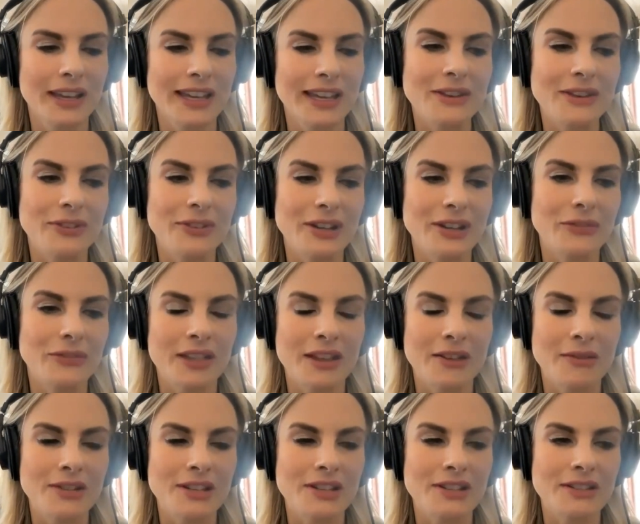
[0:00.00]
even if
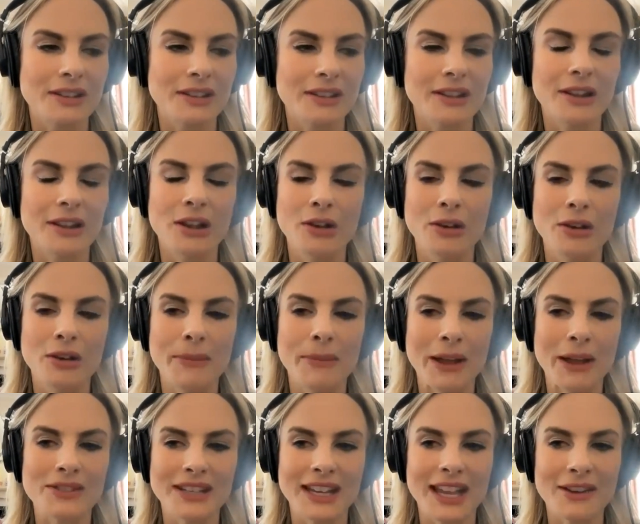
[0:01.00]
there is a
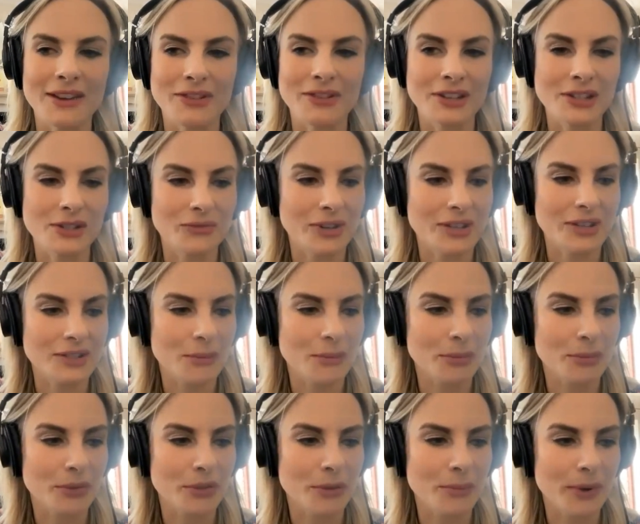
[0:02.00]
mounting evidence, for
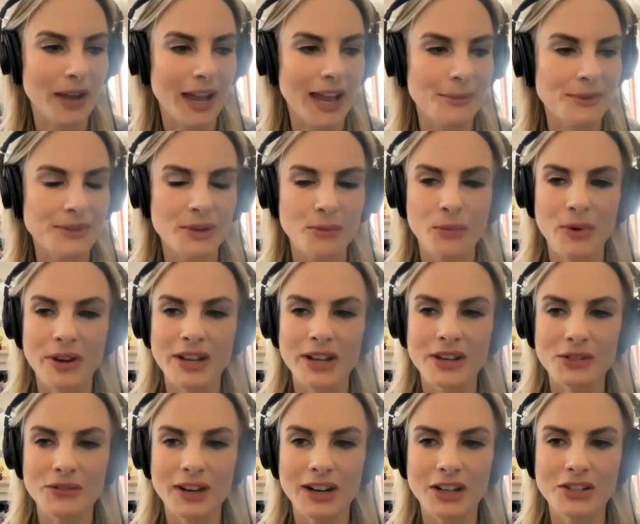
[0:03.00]
example, that perhaps in one
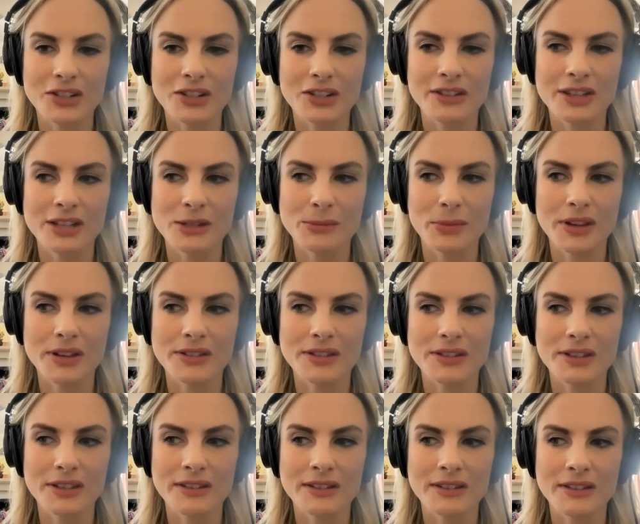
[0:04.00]
interaction this
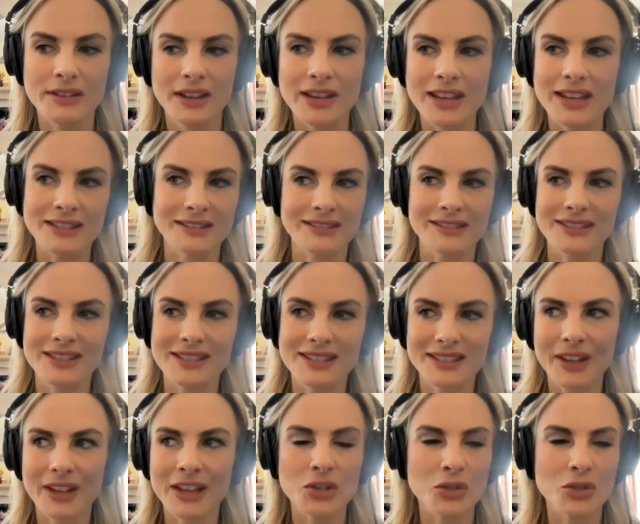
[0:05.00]
person isn't
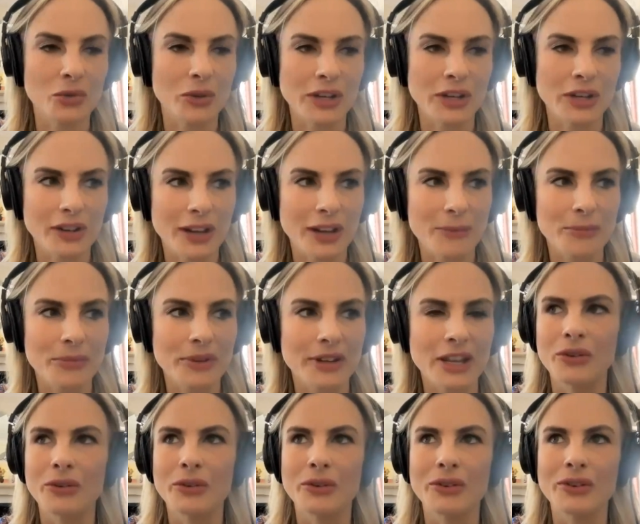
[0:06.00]
enjoying your
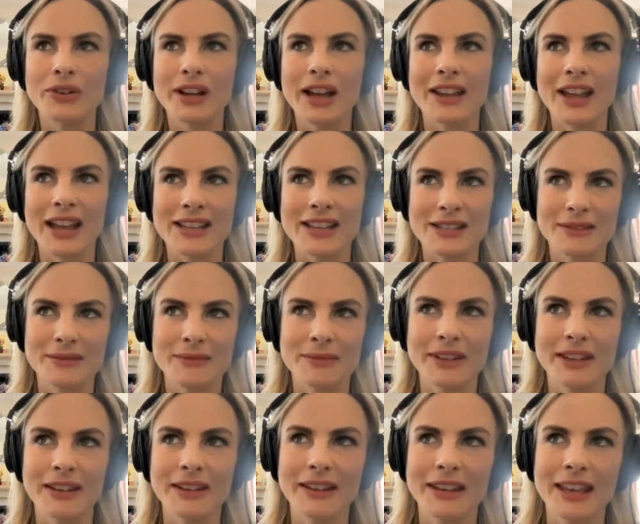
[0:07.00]
company or has
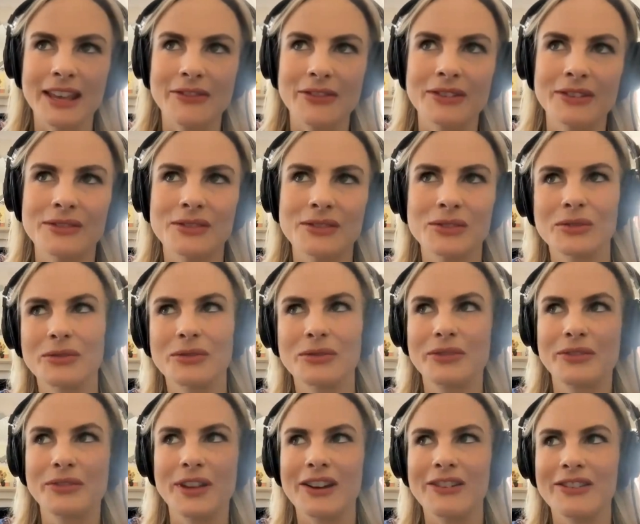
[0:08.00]
given sort of
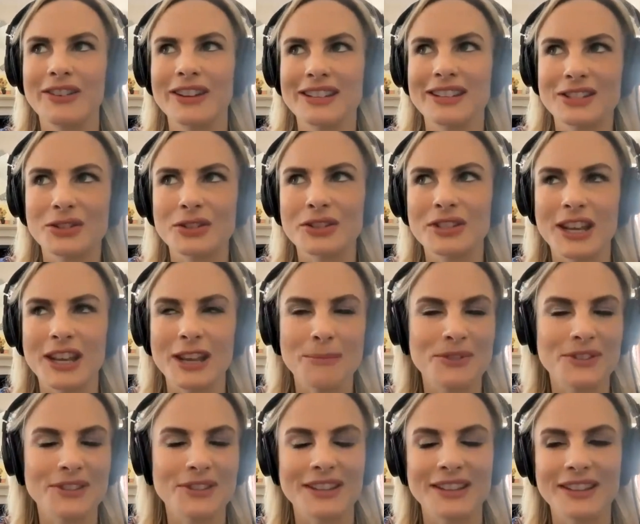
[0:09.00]
various
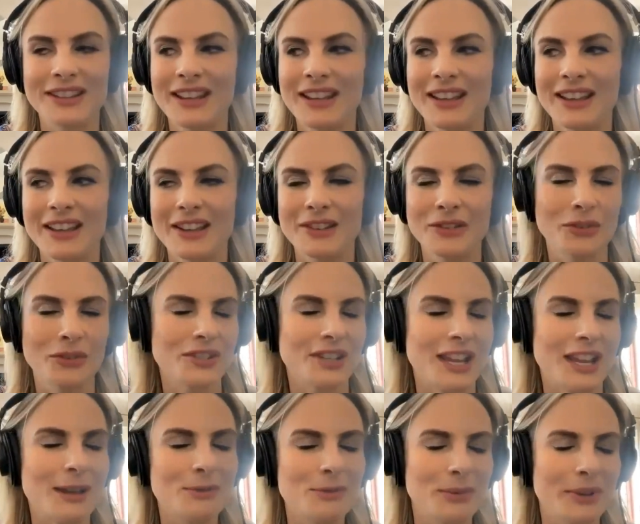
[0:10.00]
tips that, not
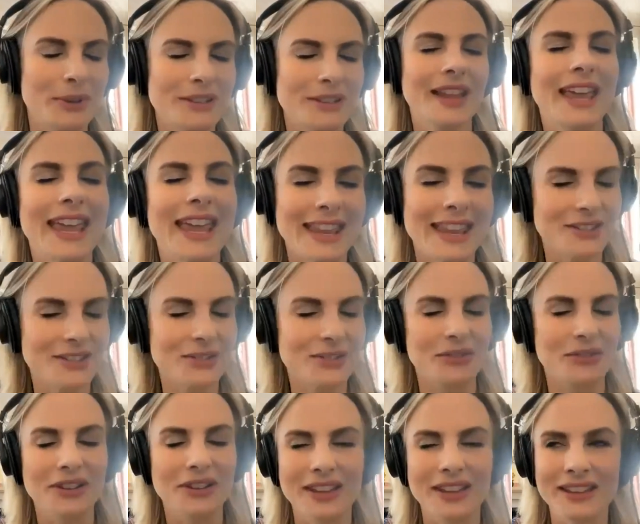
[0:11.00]
tips, but hints
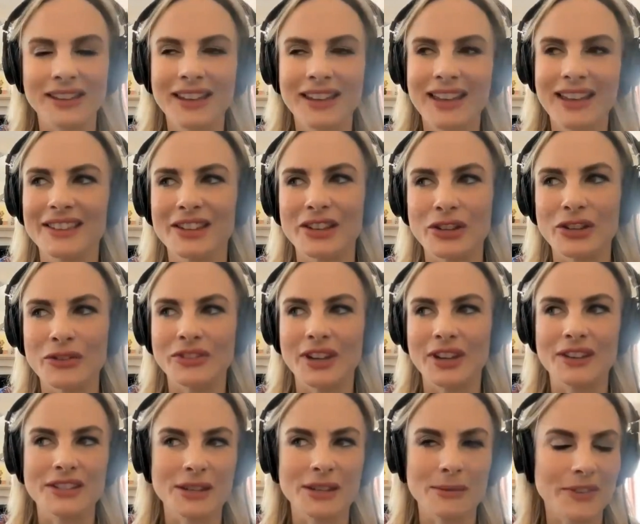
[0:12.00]
rather, that you've
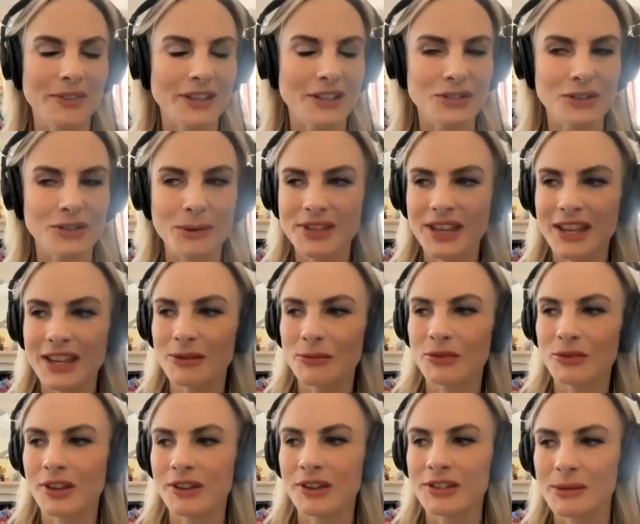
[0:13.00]
done something to upset them or
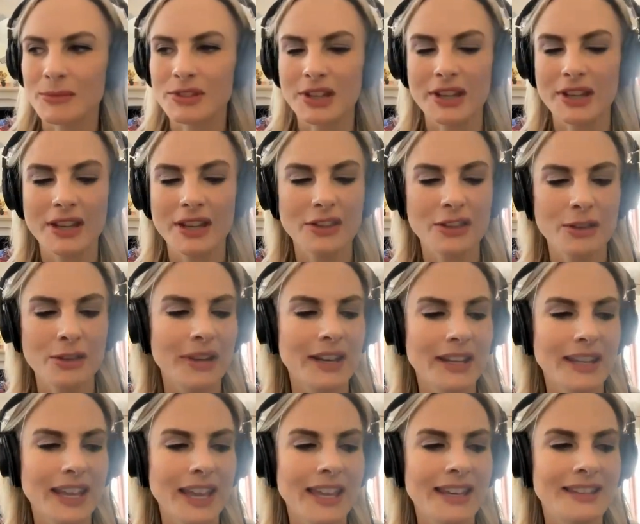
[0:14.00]
done something to hurt them. Then
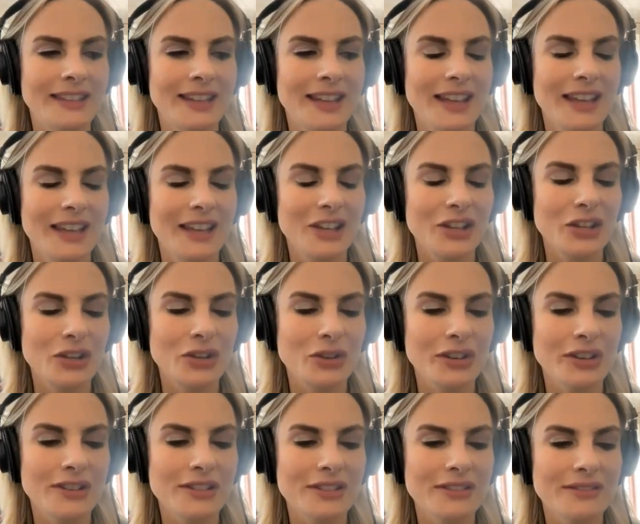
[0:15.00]
again, you
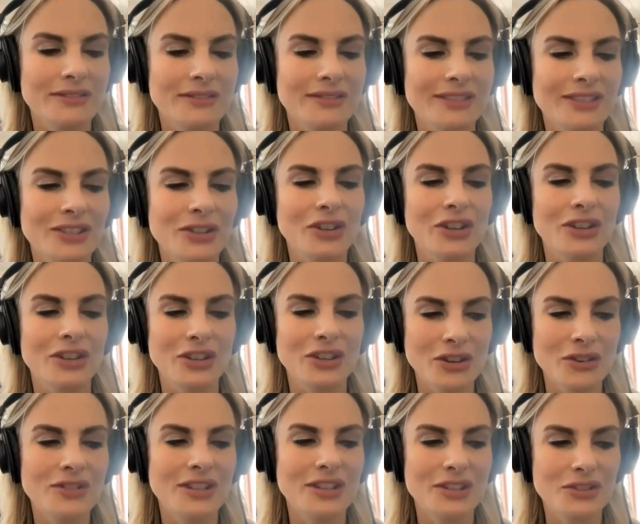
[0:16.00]
can you can
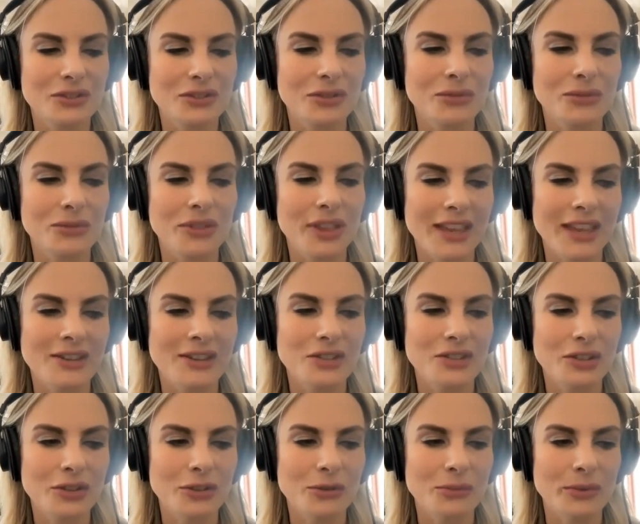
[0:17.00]
use this tool then
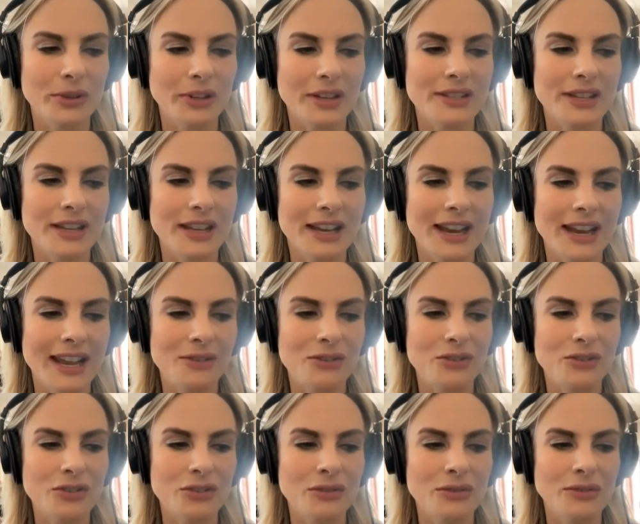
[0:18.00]
too, because it
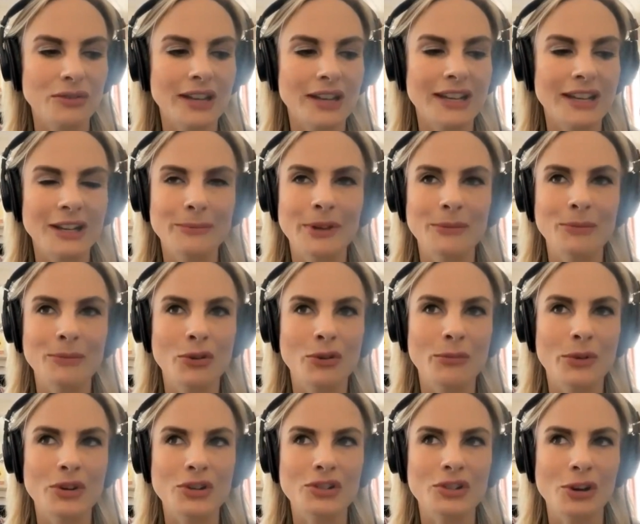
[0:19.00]
allows you a little bit more
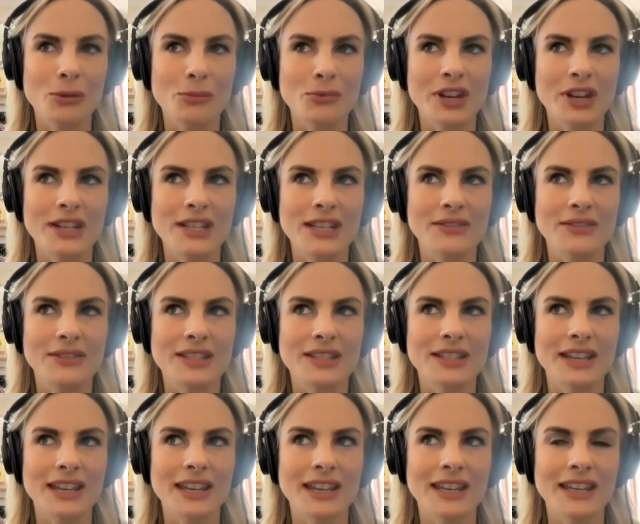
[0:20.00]
emotional
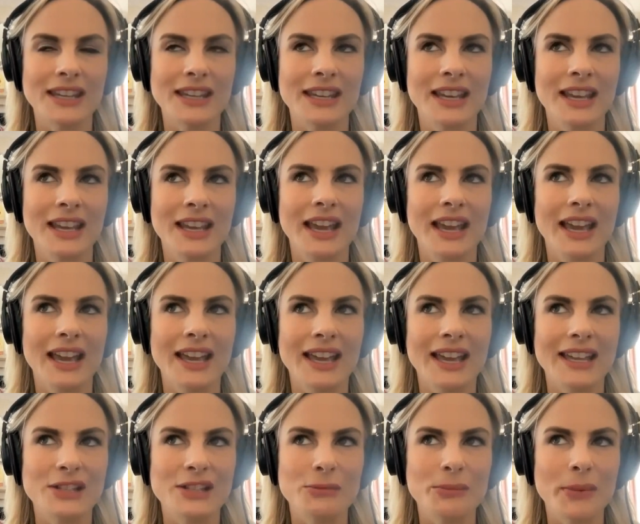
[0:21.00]
objectivity
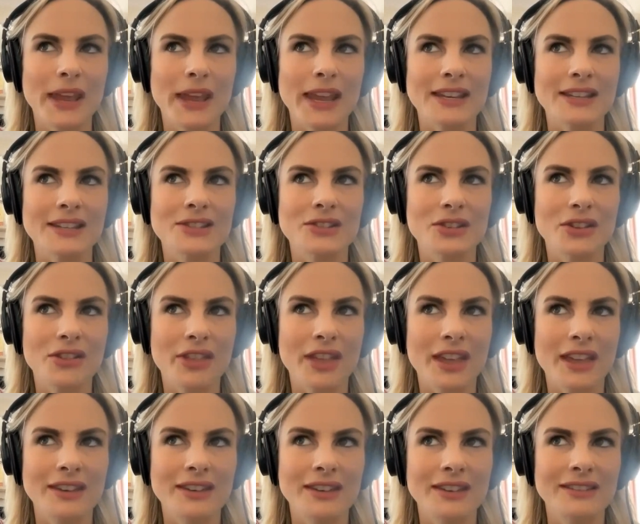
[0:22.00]
and space to
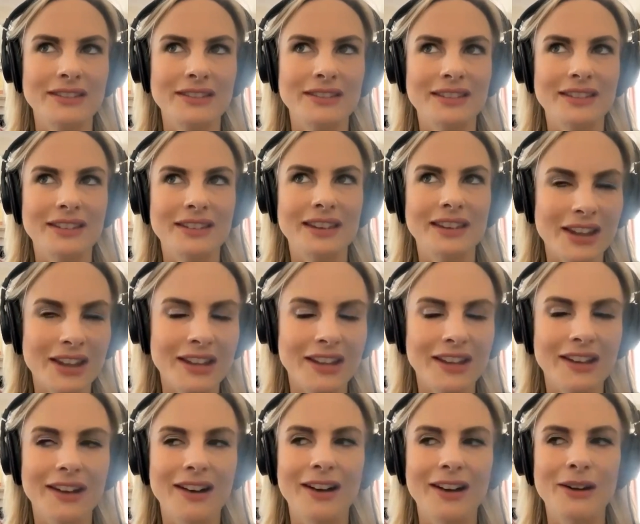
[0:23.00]
then, in a
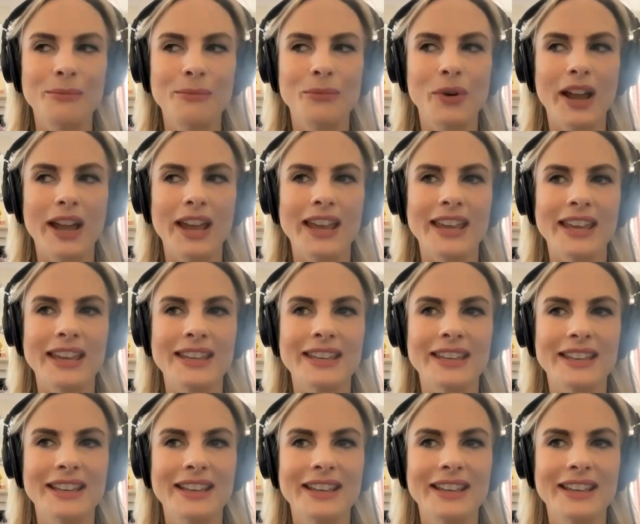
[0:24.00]
calm way,